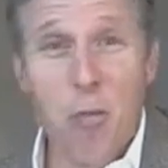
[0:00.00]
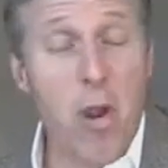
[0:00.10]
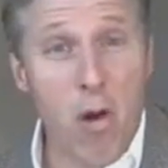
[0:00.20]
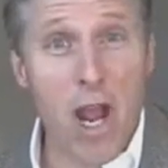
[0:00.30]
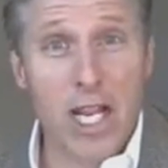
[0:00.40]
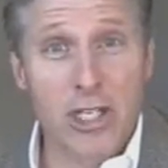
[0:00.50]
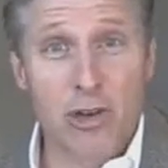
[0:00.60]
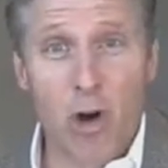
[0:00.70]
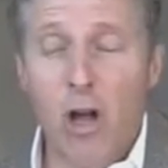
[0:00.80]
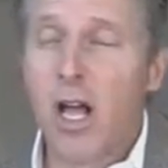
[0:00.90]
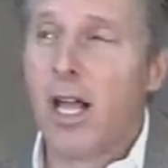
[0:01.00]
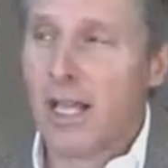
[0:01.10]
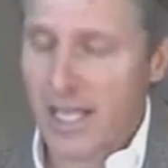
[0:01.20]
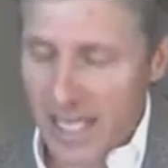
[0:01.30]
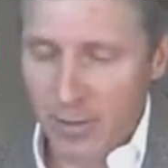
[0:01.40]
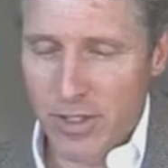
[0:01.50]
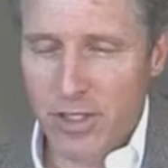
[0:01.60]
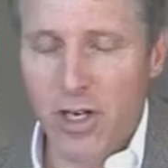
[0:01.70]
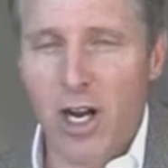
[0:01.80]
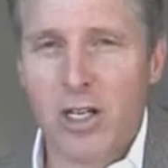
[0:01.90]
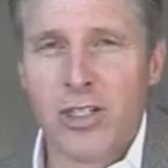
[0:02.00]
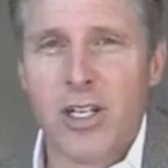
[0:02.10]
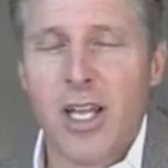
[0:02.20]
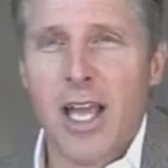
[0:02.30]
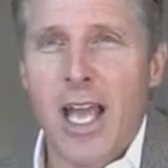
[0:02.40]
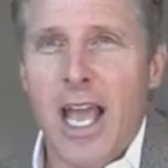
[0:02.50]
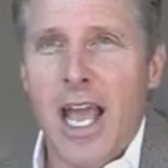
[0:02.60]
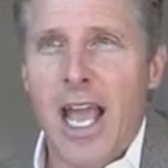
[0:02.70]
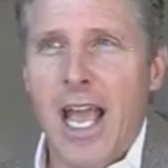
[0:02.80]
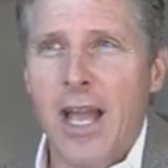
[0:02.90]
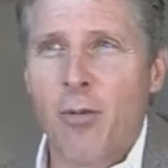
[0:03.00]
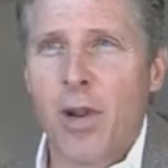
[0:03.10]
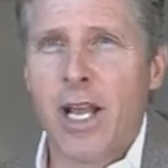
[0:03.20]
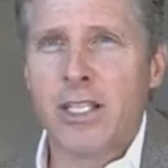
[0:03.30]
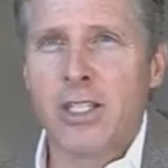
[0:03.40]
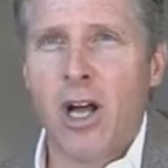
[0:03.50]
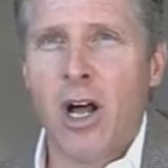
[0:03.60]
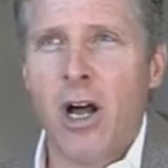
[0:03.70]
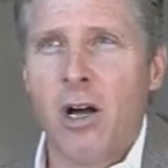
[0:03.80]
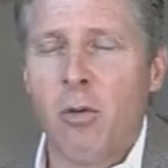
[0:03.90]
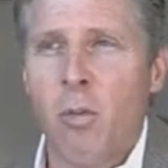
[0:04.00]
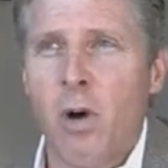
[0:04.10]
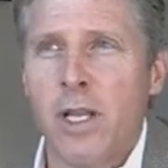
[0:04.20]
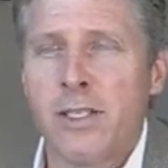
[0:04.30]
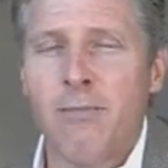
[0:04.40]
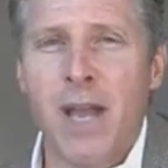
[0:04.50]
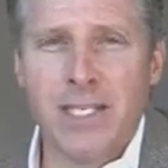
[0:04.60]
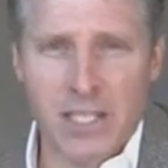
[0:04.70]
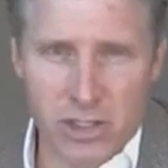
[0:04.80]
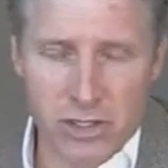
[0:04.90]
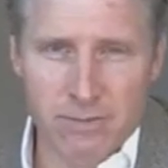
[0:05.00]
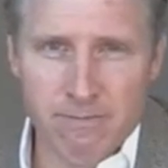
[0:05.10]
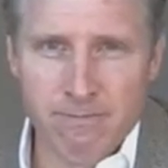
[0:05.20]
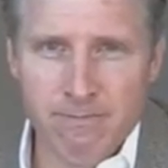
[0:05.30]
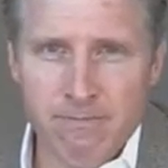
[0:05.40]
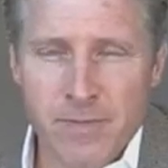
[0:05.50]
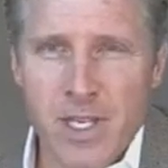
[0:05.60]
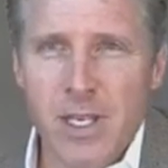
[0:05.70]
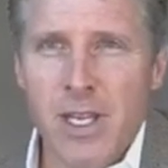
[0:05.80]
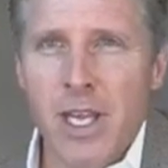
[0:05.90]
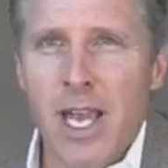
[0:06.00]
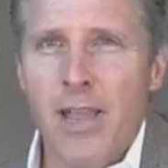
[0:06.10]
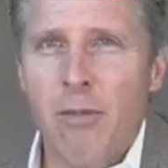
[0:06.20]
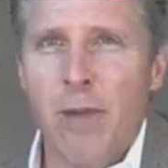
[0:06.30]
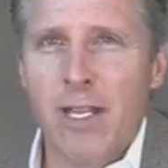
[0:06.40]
We were out of control. He was in charge. And what I saw was a message. And the